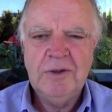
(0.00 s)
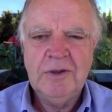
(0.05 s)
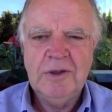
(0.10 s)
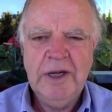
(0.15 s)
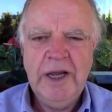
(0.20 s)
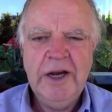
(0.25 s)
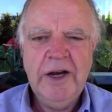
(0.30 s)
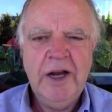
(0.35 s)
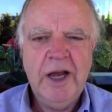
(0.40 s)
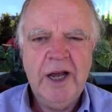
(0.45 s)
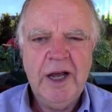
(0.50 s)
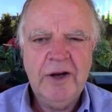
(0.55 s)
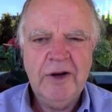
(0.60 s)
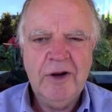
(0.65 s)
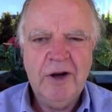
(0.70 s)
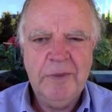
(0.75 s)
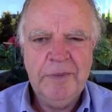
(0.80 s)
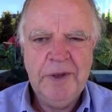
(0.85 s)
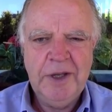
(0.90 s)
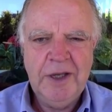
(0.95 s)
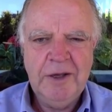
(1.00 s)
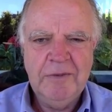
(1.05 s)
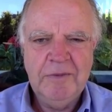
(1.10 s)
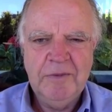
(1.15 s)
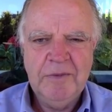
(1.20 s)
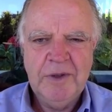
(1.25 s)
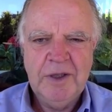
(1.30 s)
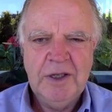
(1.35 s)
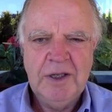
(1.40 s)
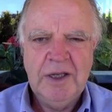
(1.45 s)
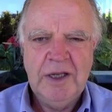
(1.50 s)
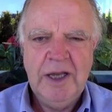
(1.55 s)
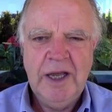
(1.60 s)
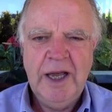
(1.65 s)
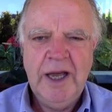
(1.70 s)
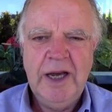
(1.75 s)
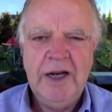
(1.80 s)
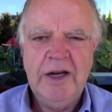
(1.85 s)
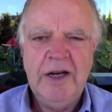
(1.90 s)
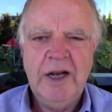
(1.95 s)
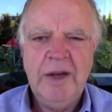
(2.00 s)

and hard copy at